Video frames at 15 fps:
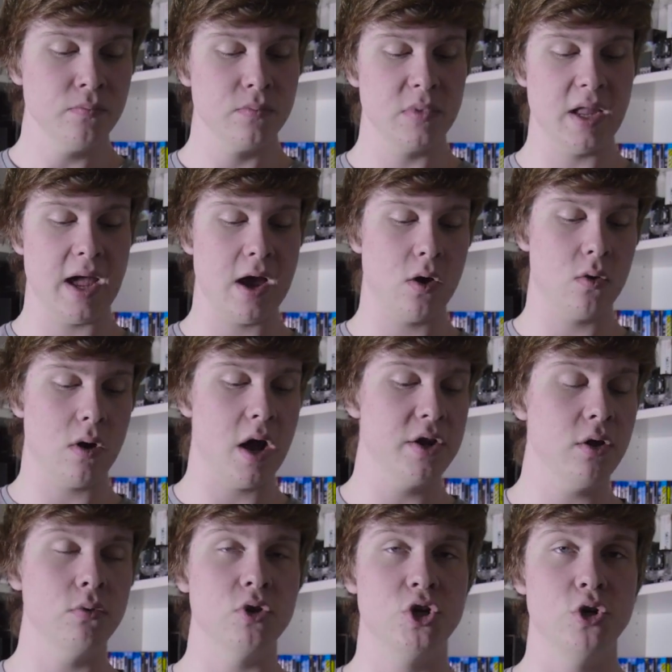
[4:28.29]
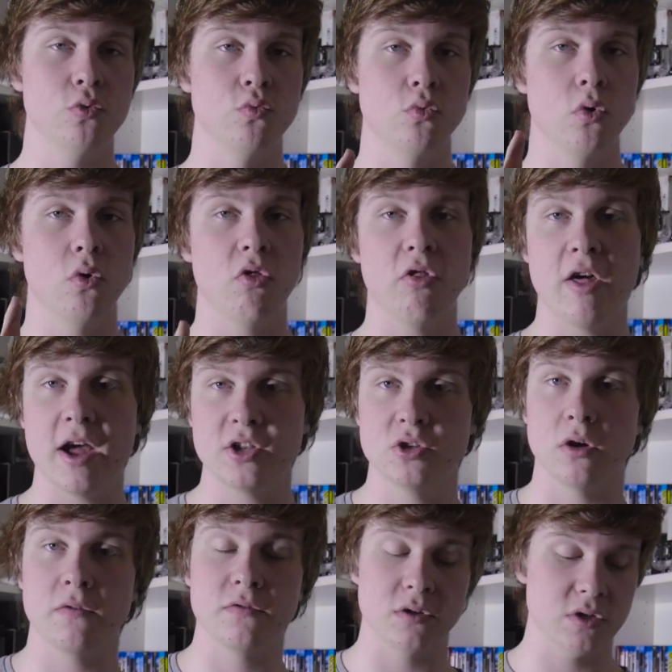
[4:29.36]
Now, I don't shoot RAW that
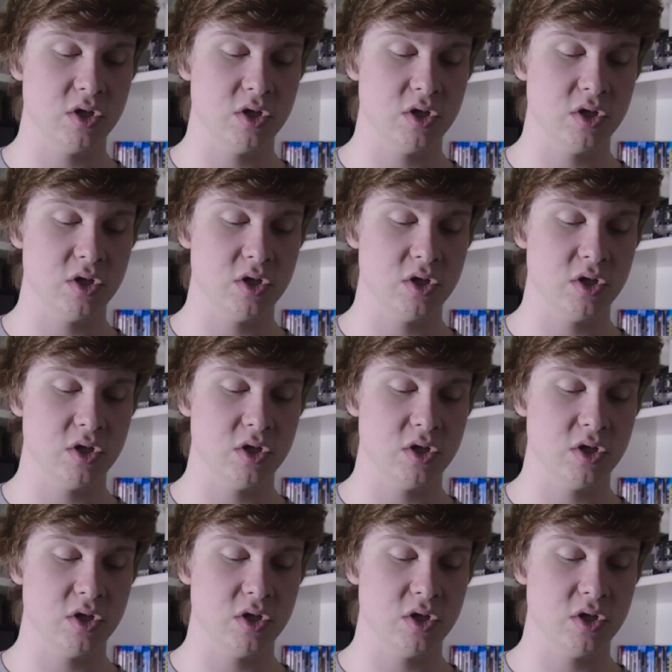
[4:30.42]
often,